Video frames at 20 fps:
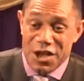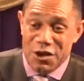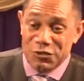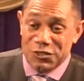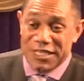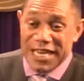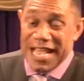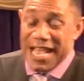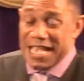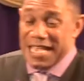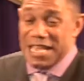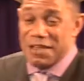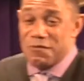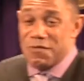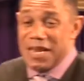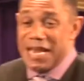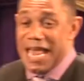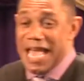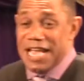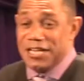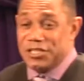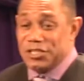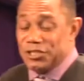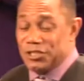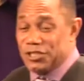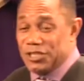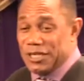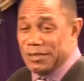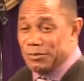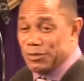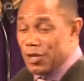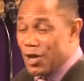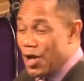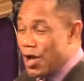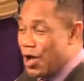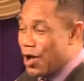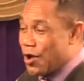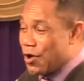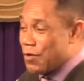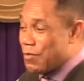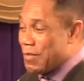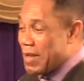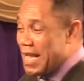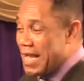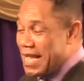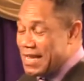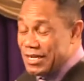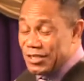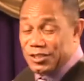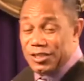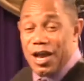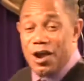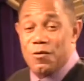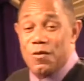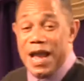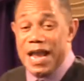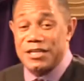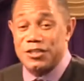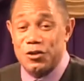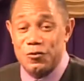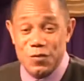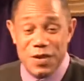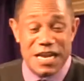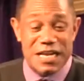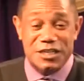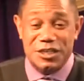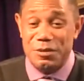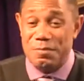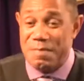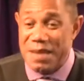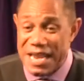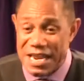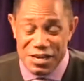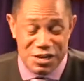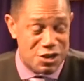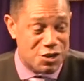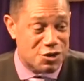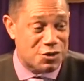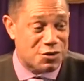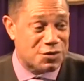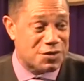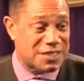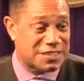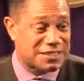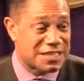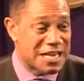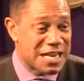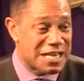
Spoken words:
going to tell you in relationships, oh man, it's all right to read the menu as